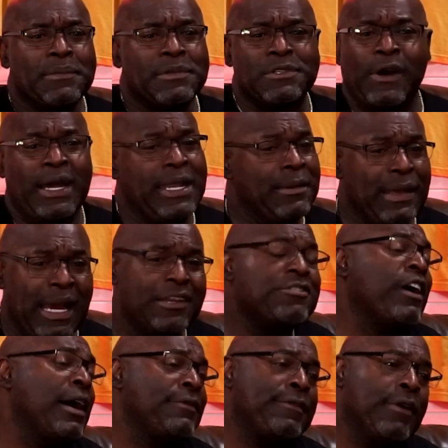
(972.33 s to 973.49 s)
So I
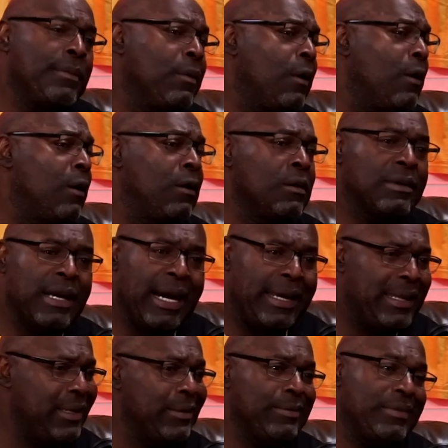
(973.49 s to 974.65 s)
tried football.
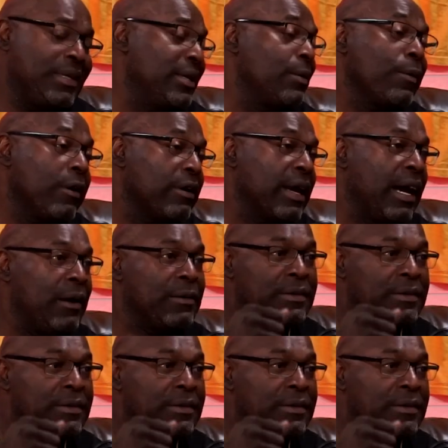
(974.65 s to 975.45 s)
It didn't work out.